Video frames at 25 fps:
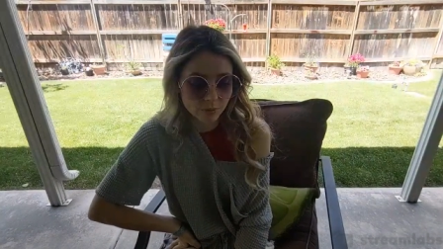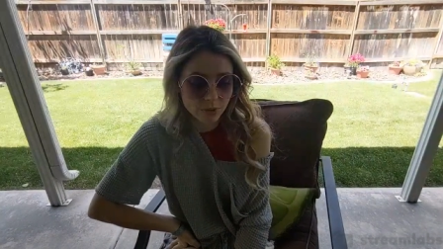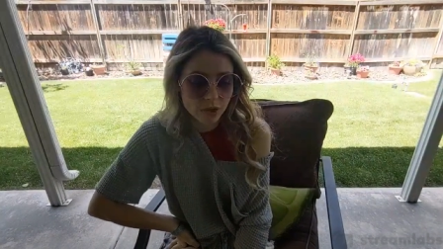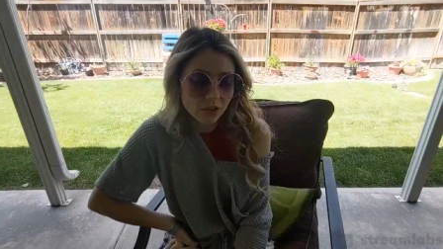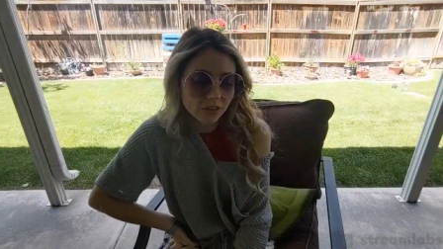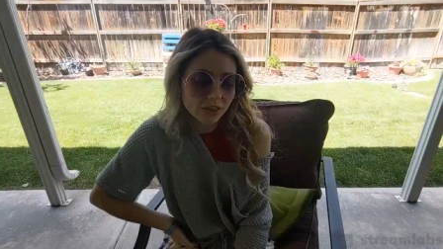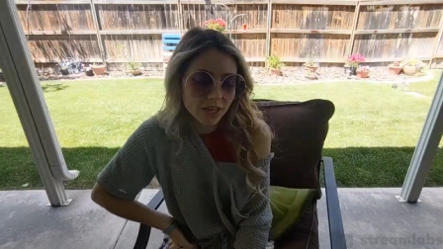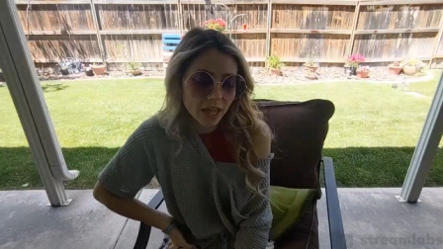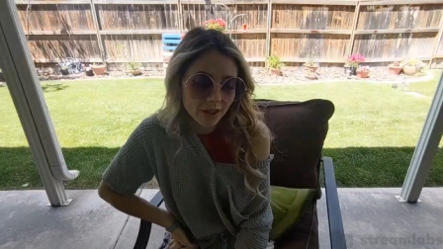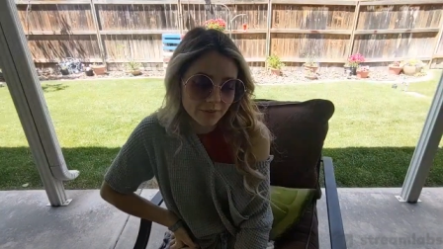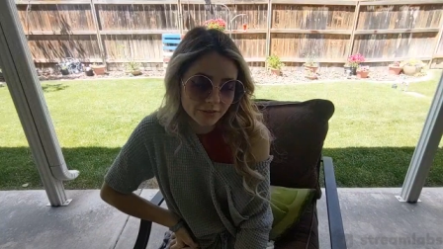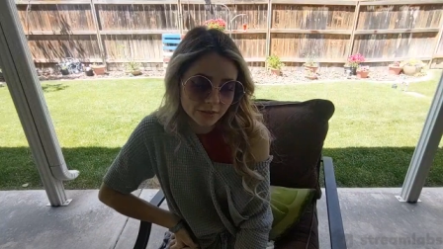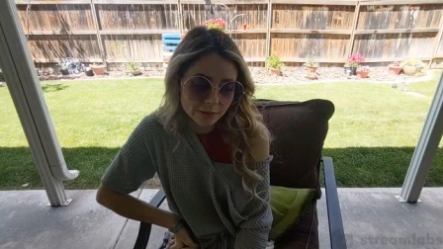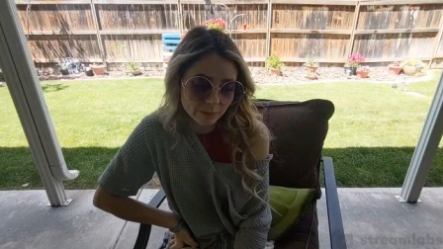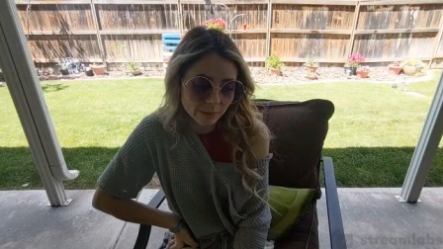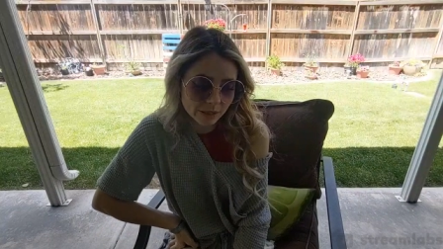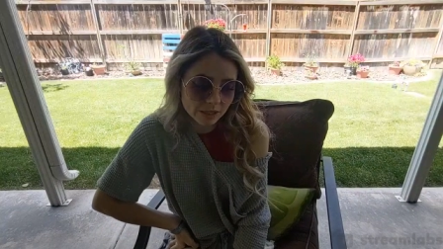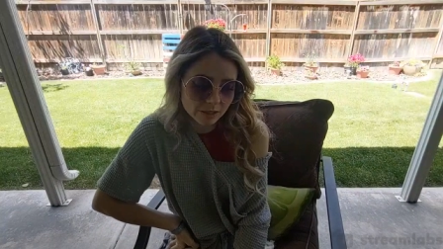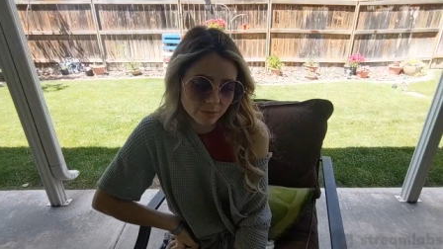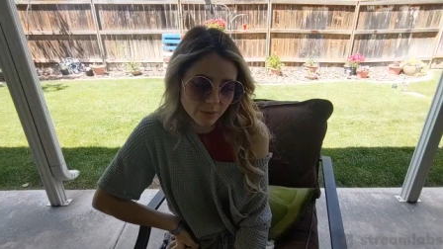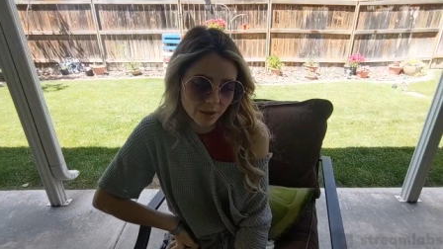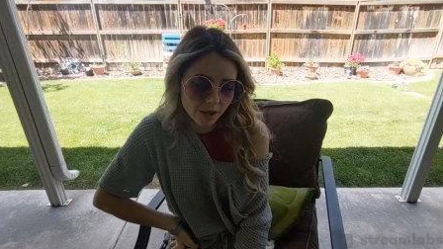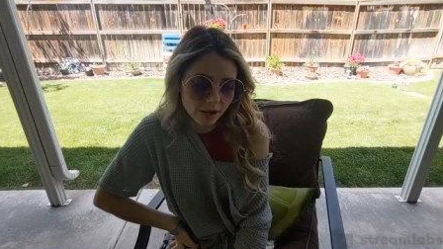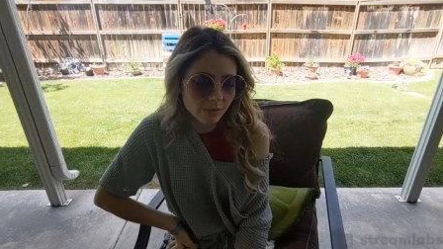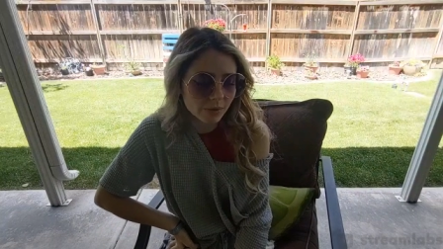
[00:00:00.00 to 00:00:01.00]
We only have
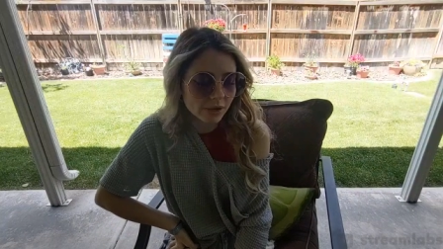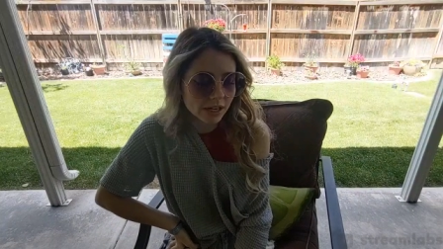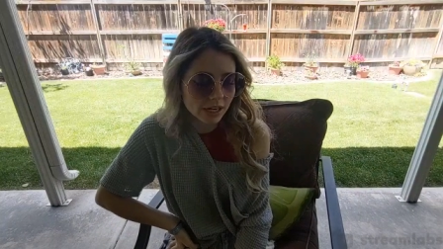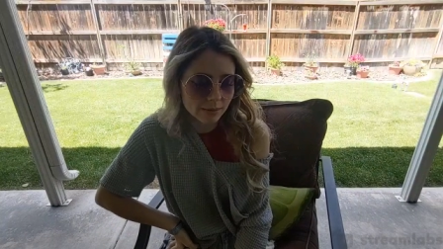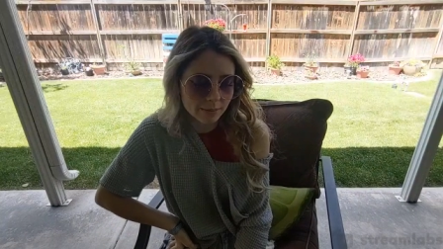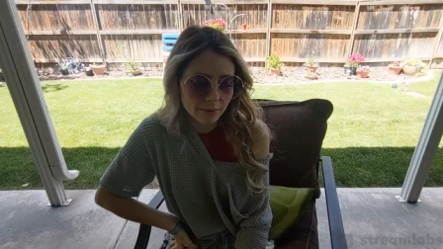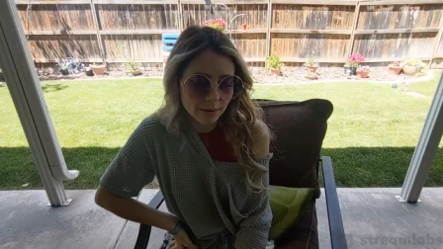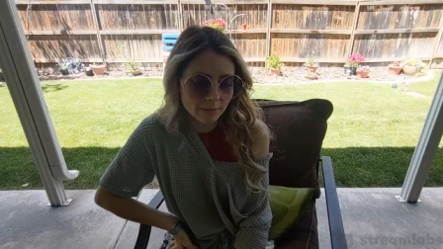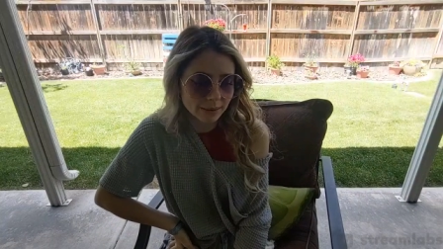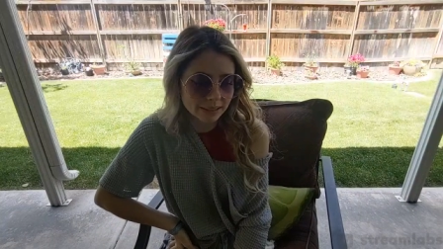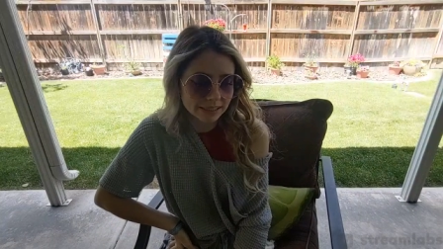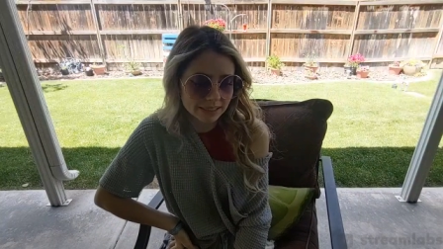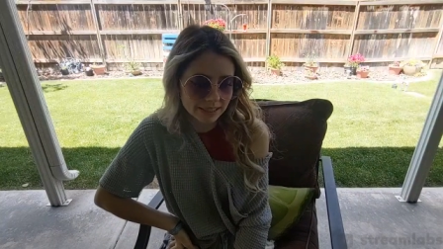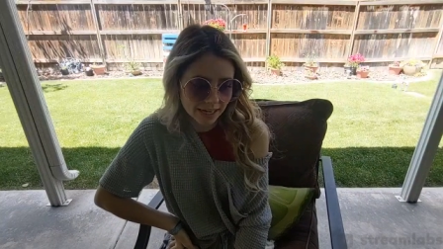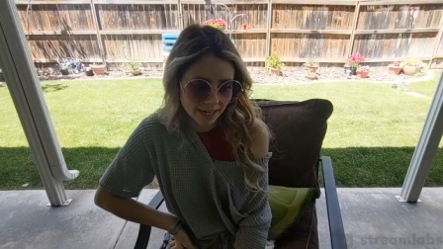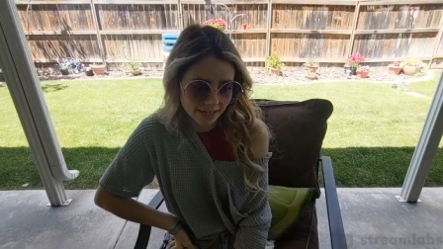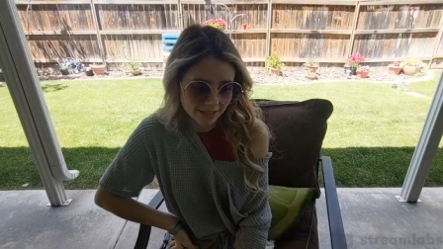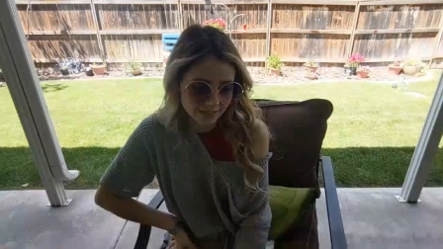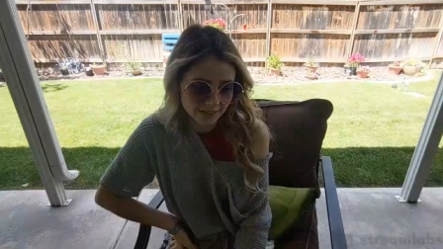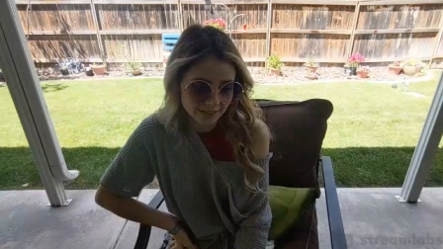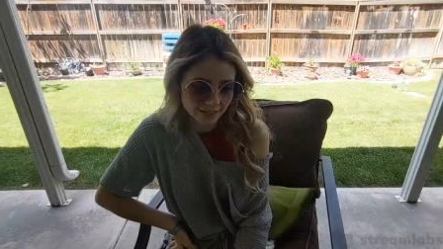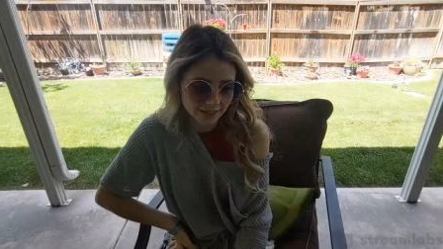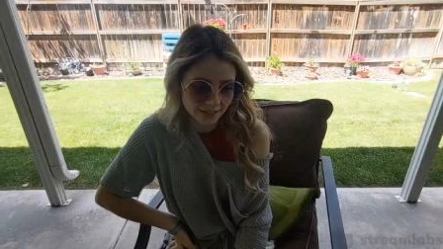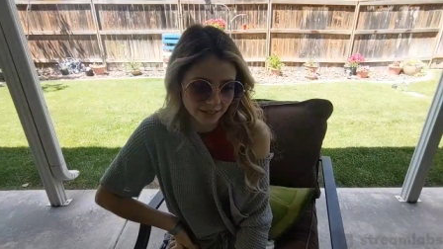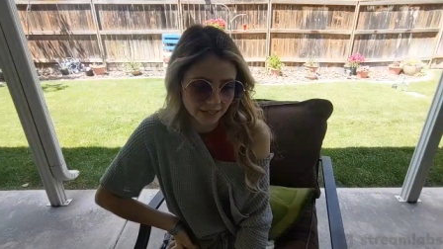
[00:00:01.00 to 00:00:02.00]
Spressbot when I'm at my
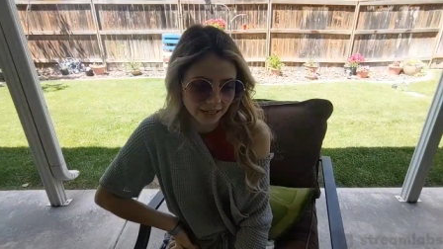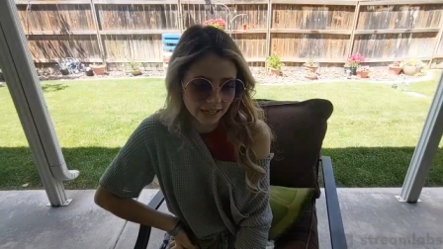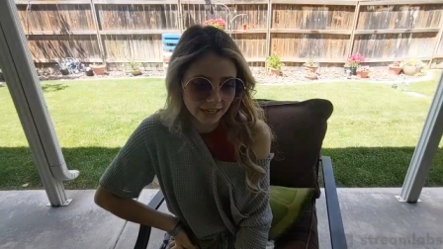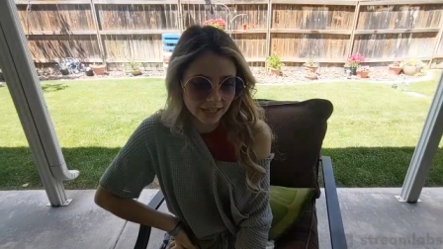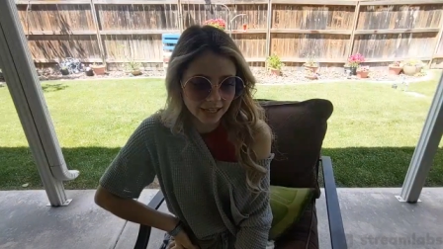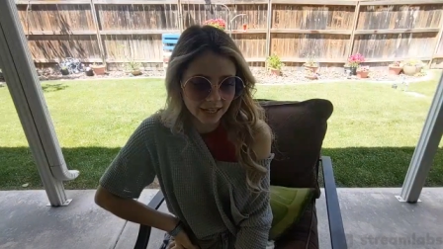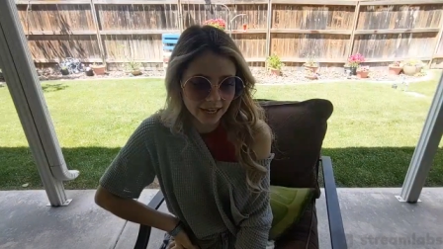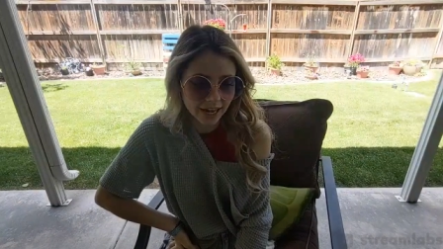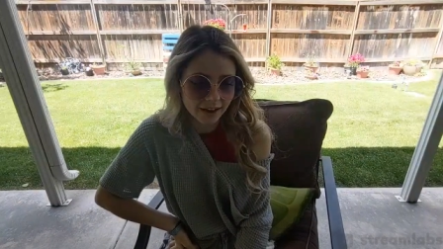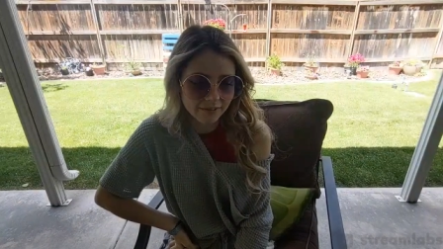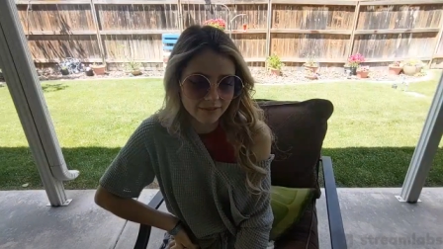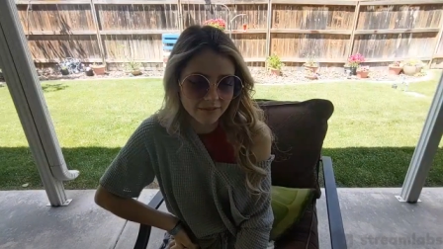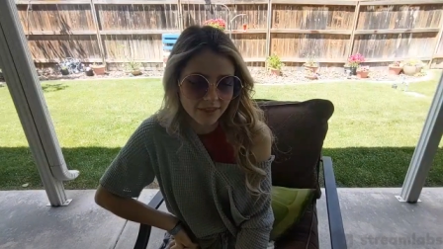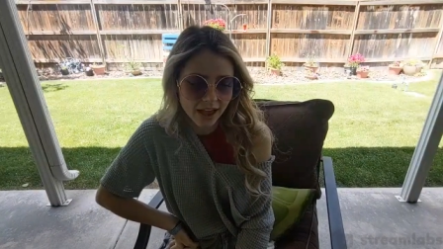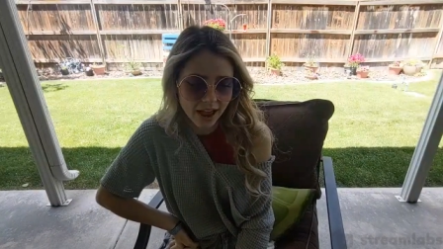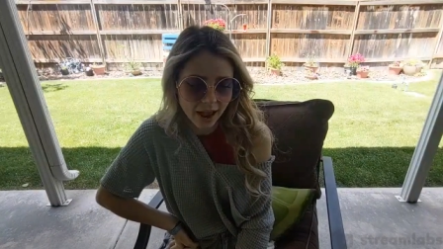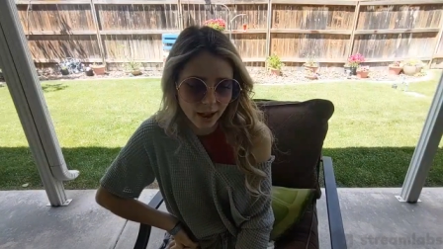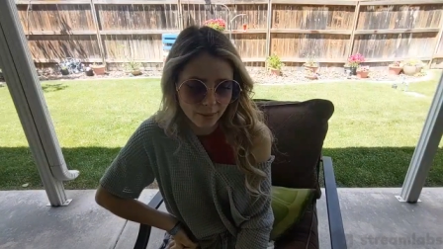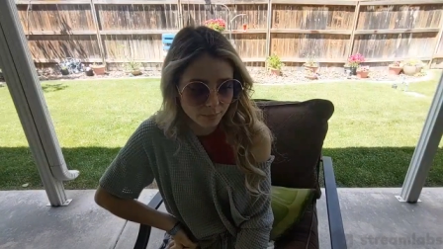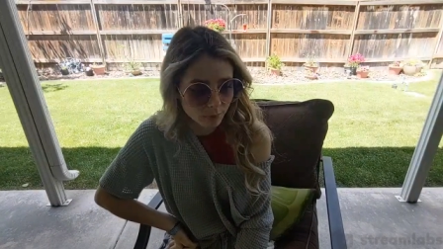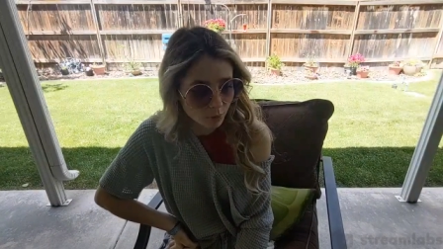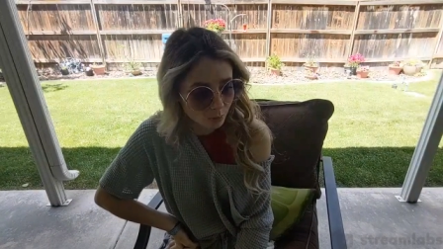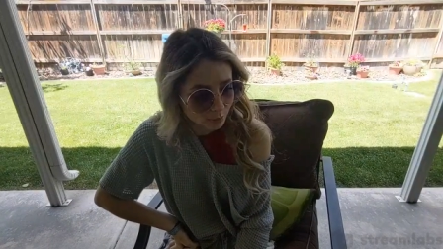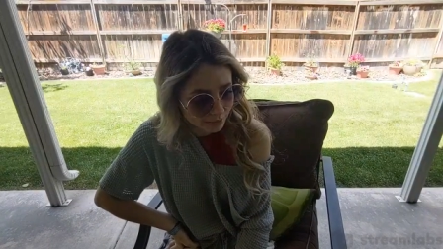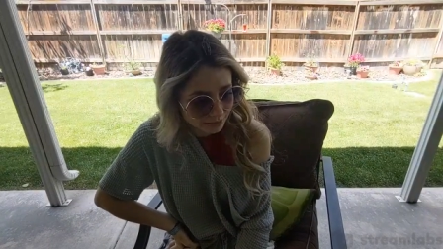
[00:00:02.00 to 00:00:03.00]
desk and I can have the
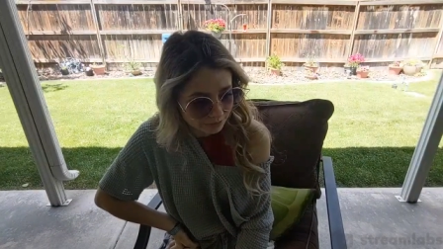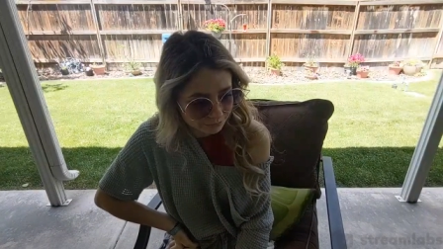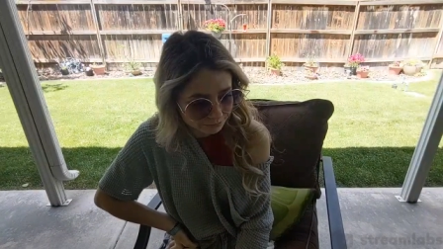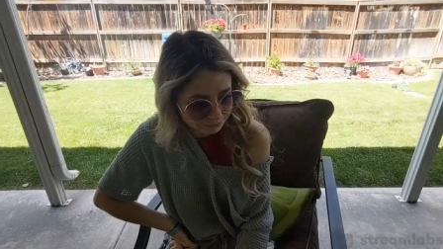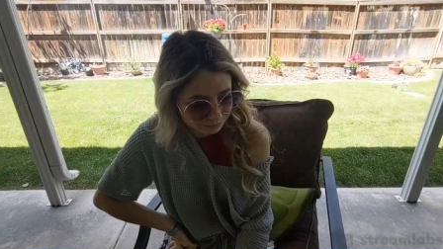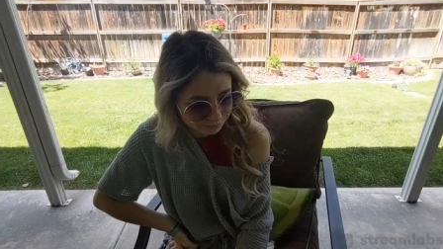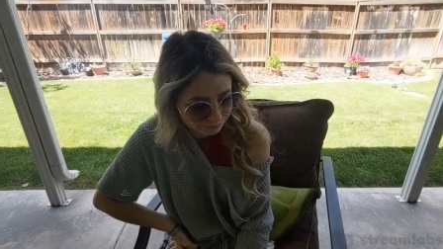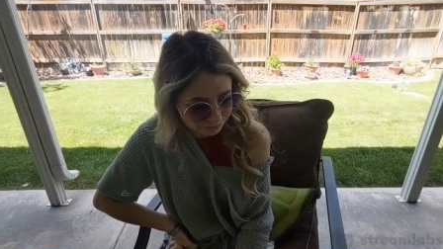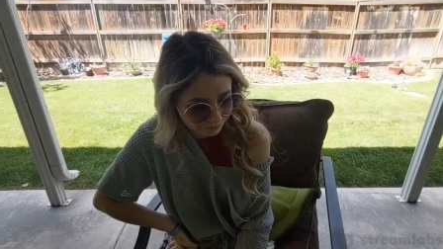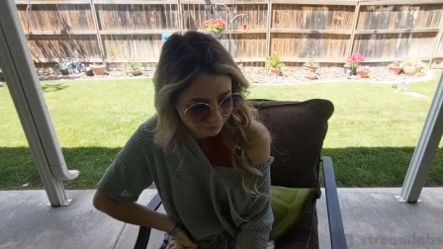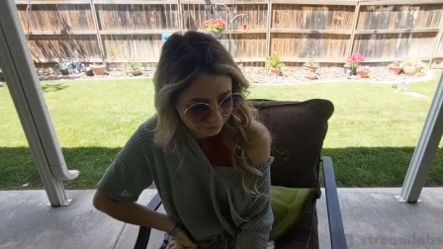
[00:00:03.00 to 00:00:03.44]
app open.